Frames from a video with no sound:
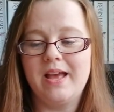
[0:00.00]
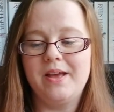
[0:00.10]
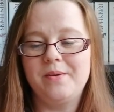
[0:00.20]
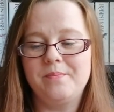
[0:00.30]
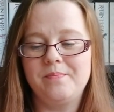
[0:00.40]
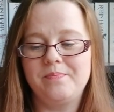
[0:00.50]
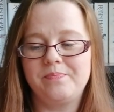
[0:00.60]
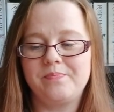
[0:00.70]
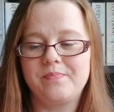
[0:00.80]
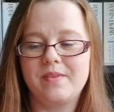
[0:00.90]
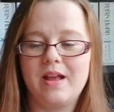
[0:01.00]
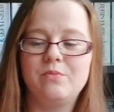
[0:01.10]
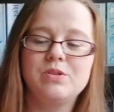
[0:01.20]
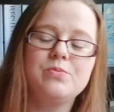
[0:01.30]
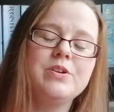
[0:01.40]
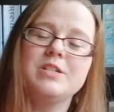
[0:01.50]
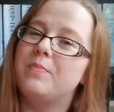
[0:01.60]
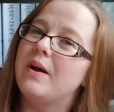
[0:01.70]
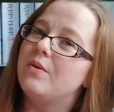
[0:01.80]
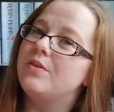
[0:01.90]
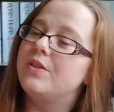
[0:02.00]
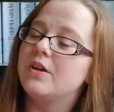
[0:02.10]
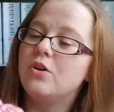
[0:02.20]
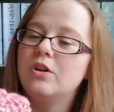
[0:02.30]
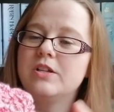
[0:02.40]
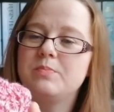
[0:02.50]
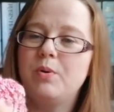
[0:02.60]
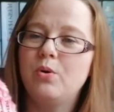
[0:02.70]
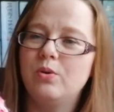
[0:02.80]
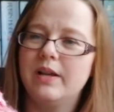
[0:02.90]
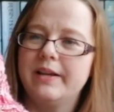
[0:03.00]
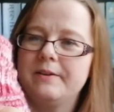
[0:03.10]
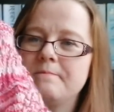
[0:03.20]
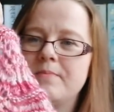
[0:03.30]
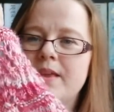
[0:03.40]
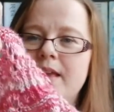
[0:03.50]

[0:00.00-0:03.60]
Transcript: I was worried about the colours pooling.